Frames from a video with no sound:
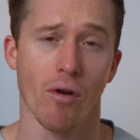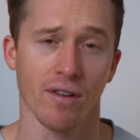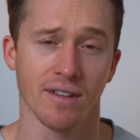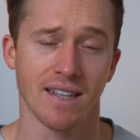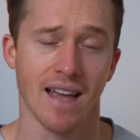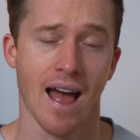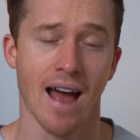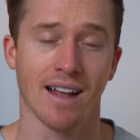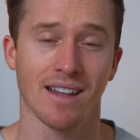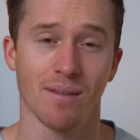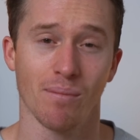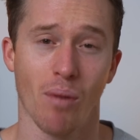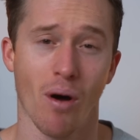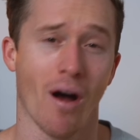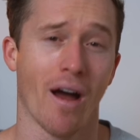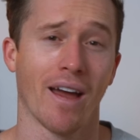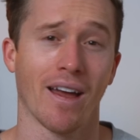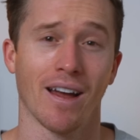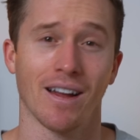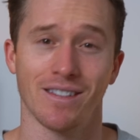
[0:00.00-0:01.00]
attacked
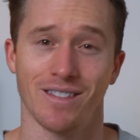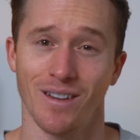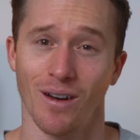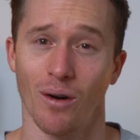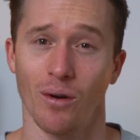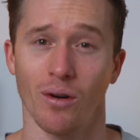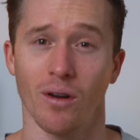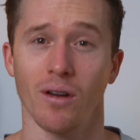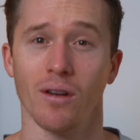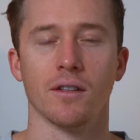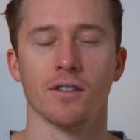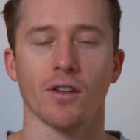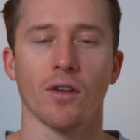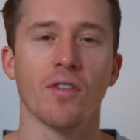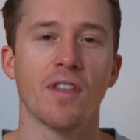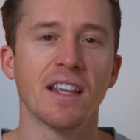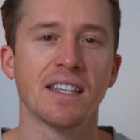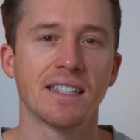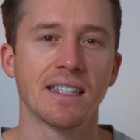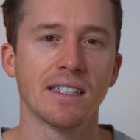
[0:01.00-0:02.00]
by a dog. So
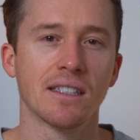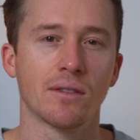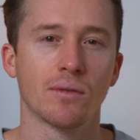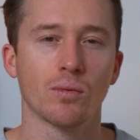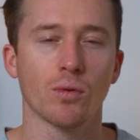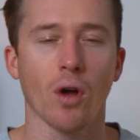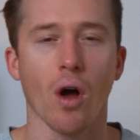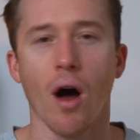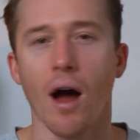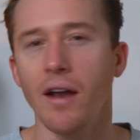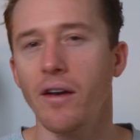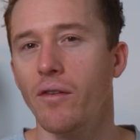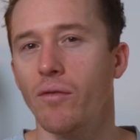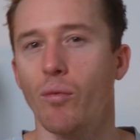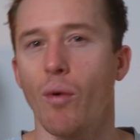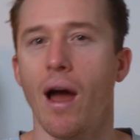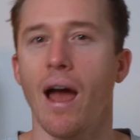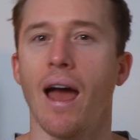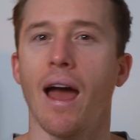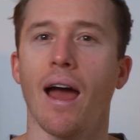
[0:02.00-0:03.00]
this is kind of
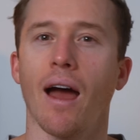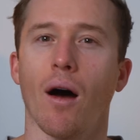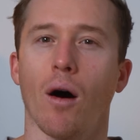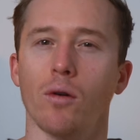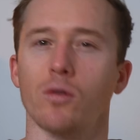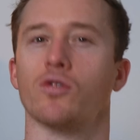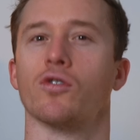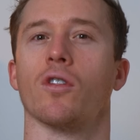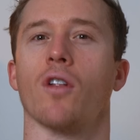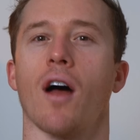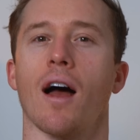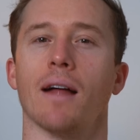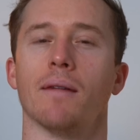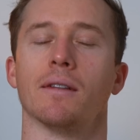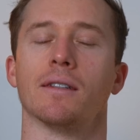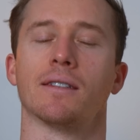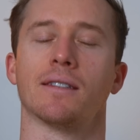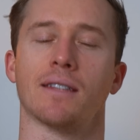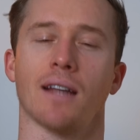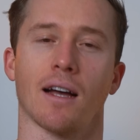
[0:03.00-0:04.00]
where
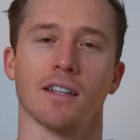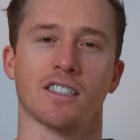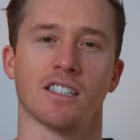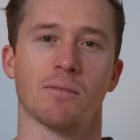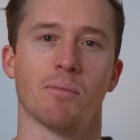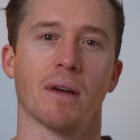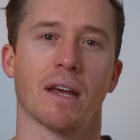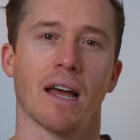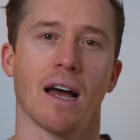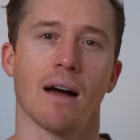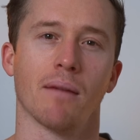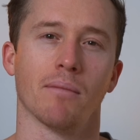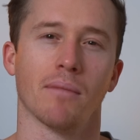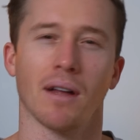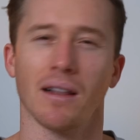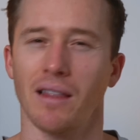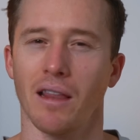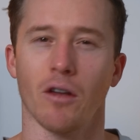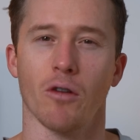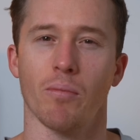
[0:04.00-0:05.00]
ultralight starts to become
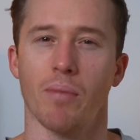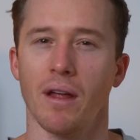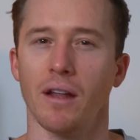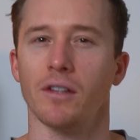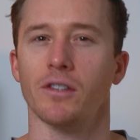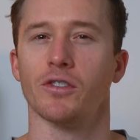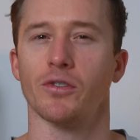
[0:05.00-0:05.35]
a little bit